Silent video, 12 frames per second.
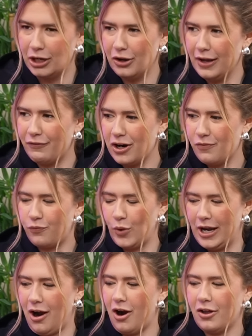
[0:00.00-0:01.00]
literally in front of
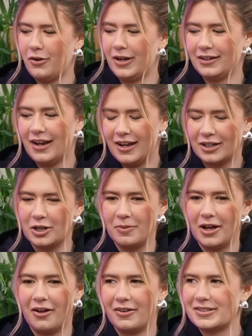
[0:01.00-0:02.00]
Winnie Harlow and
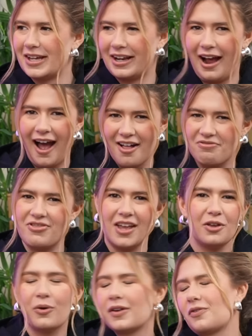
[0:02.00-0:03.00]
Camille. I was like,
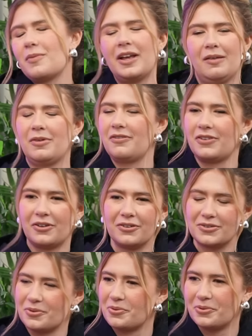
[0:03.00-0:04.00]
thank you guys for making me
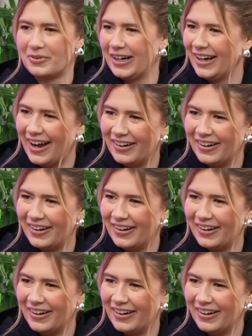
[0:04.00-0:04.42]
feel so cool right now.